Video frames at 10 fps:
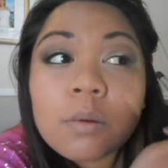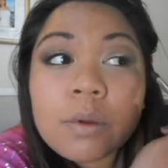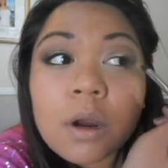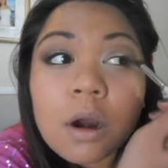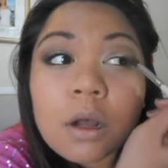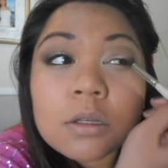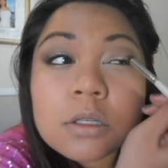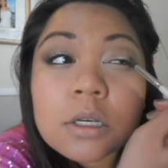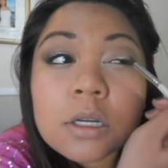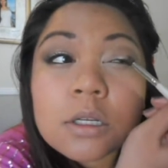We are
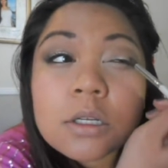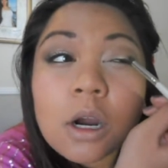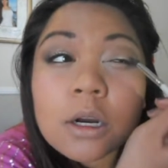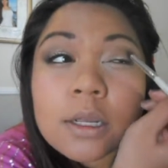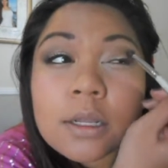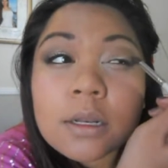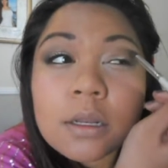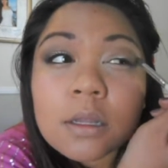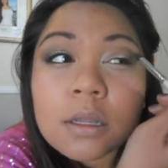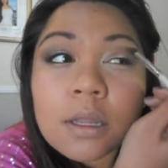also going to
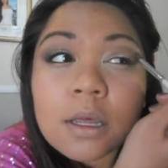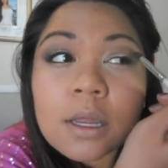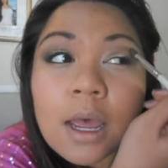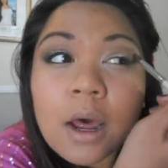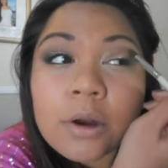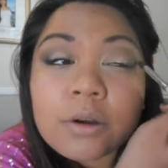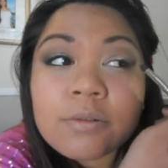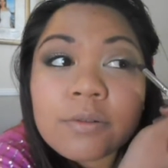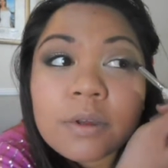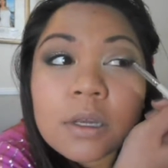darken the
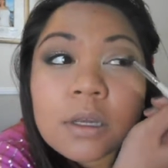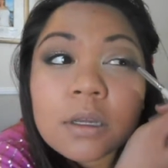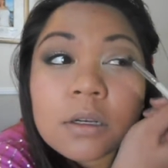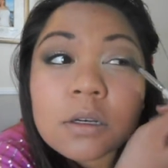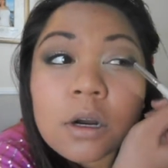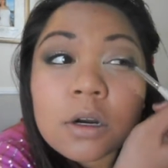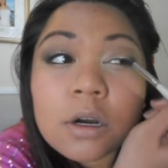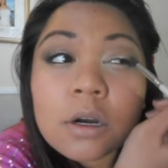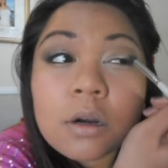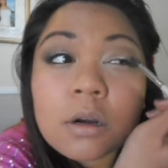outer V
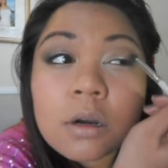darker.